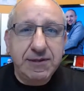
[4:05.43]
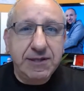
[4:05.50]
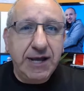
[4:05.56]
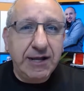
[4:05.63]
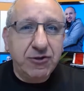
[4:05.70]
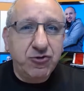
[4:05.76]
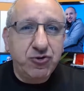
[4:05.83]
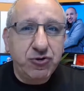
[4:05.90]

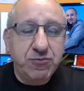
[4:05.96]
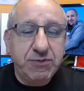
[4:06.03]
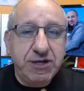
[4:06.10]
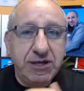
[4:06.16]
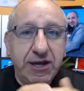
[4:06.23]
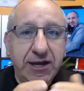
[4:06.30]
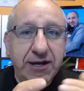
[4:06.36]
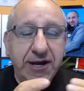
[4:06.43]
that could
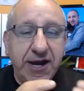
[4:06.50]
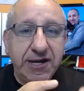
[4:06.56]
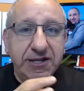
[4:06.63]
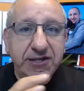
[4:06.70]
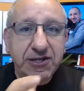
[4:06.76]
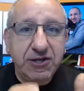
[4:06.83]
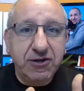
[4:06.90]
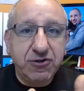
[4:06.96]
be an
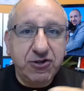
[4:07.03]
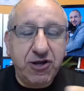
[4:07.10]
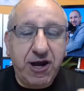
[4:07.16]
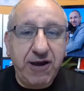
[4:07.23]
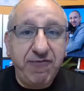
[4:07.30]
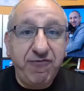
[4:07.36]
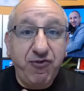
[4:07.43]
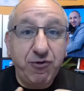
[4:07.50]
ideal
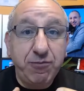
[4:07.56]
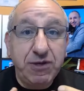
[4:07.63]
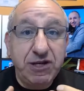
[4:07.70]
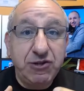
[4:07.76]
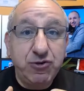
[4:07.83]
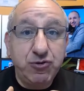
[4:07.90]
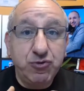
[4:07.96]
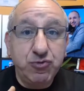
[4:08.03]
time for
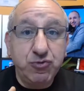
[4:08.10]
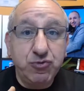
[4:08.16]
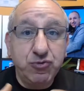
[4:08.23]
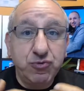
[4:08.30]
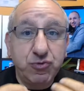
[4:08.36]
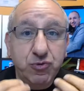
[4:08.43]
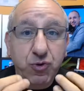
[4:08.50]
me to